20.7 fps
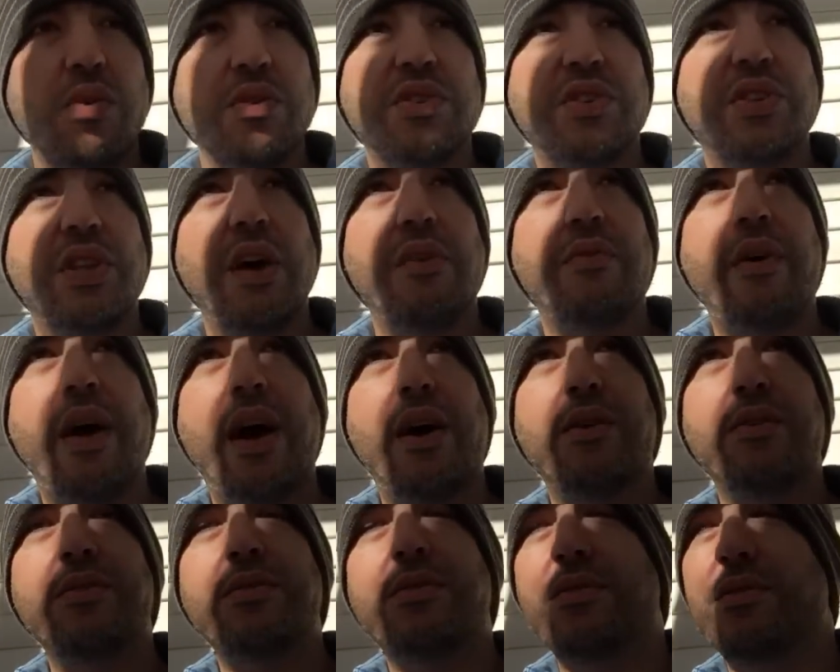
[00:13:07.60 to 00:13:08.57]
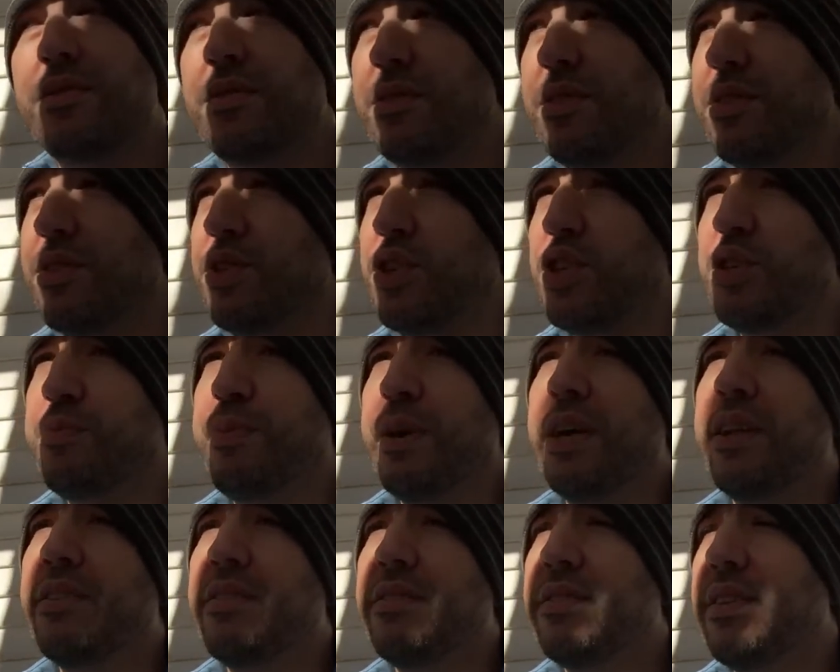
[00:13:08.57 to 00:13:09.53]
old stuff out,
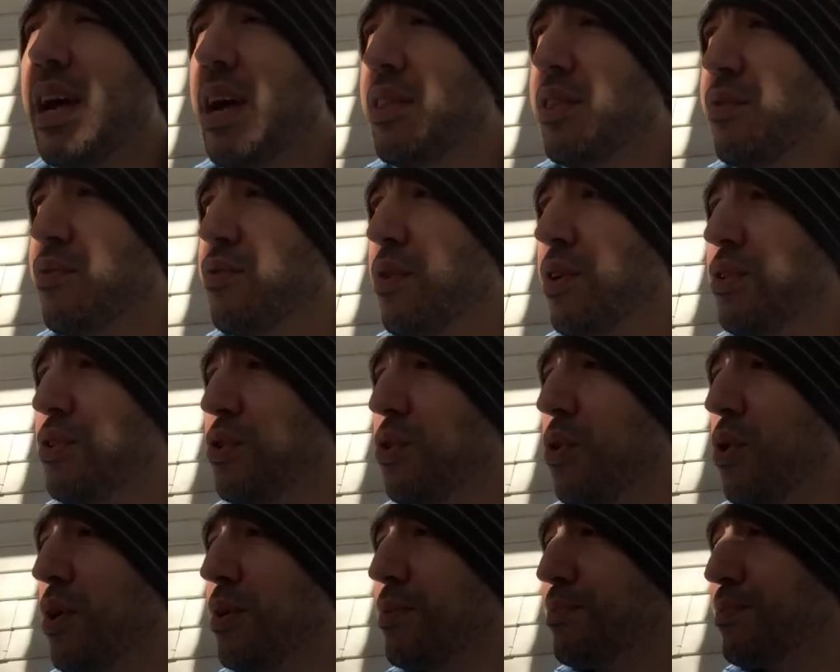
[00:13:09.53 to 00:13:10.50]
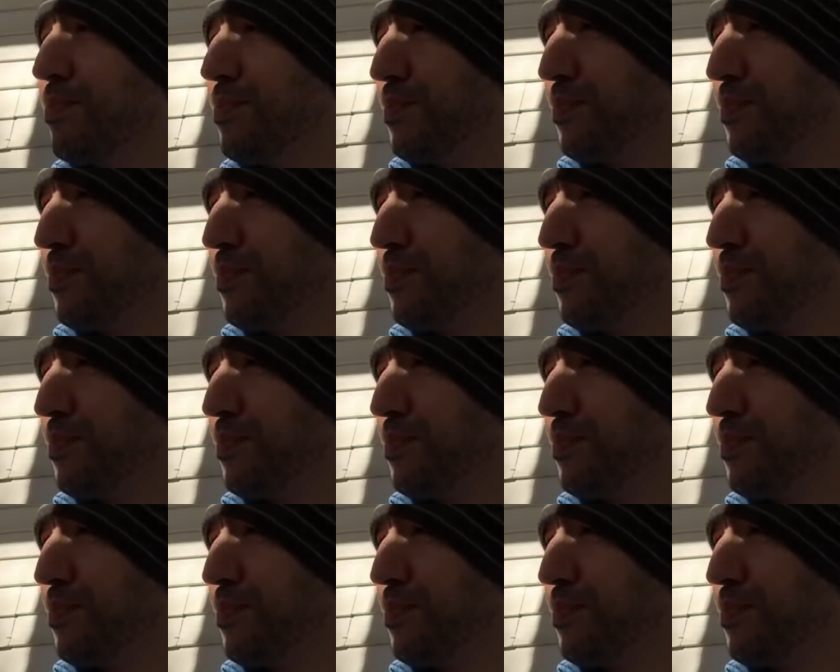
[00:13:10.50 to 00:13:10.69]
spit out the front door.